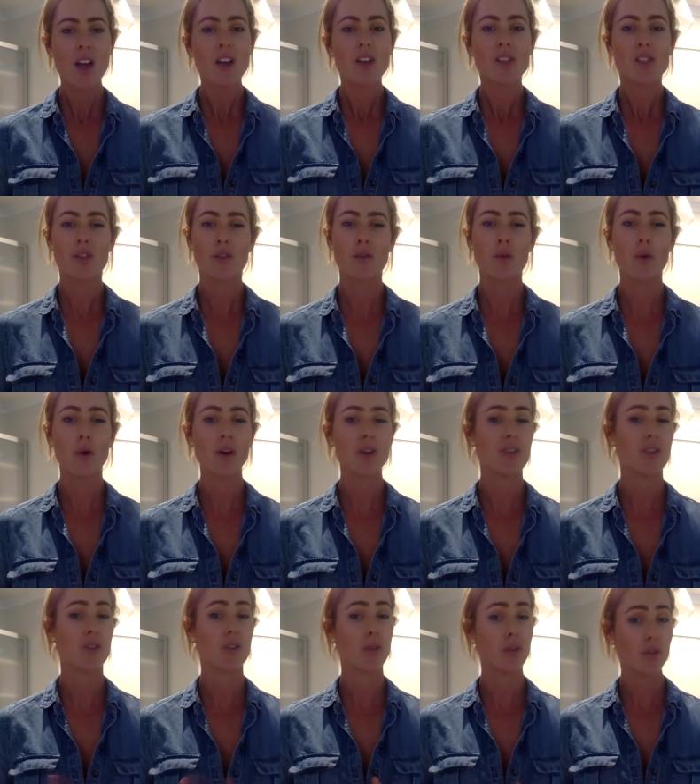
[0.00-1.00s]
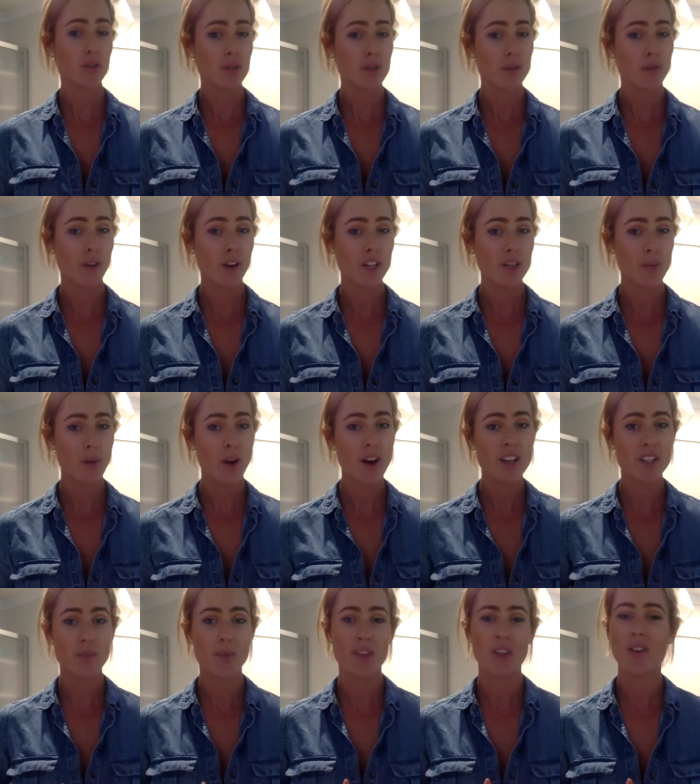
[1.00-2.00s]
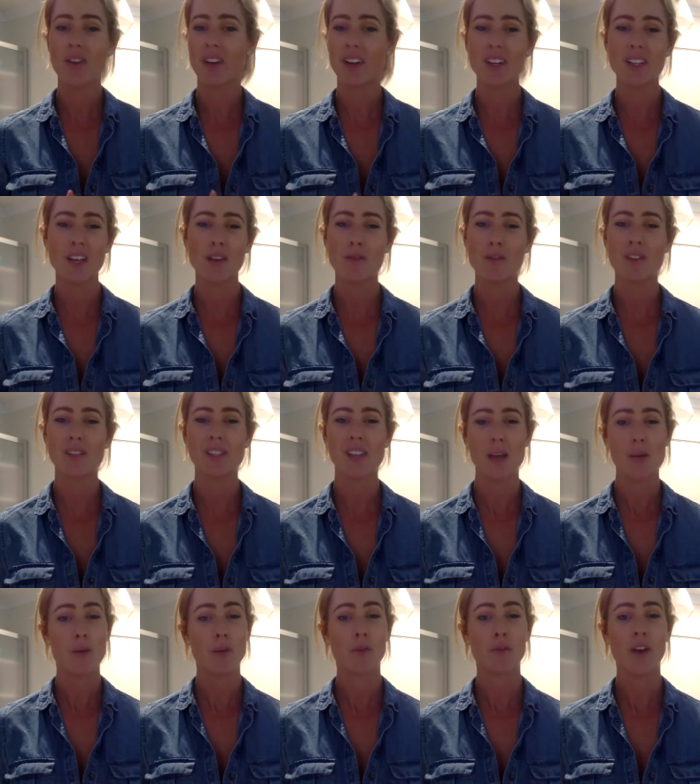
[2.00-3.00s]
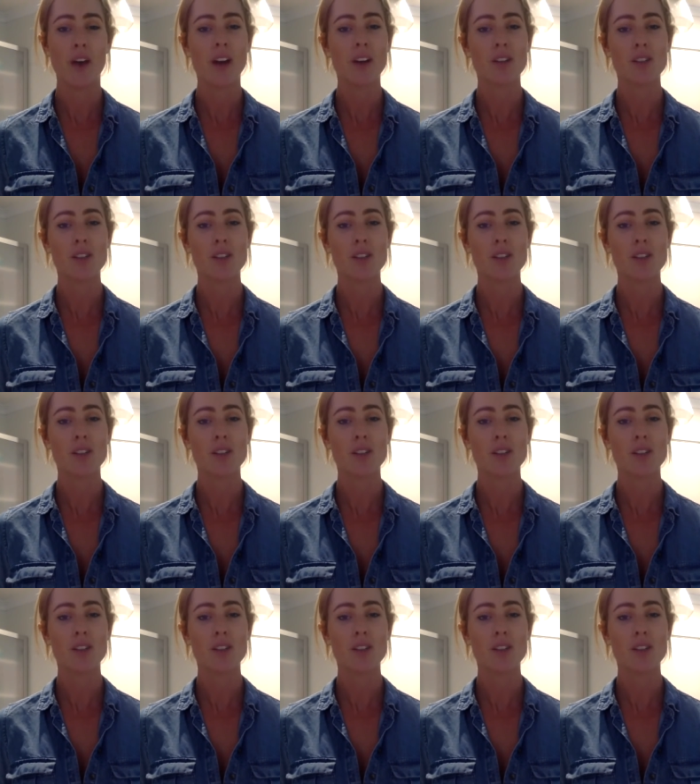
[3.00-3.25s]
So of course you could use fresh berries, but they're not going to give you the same effect.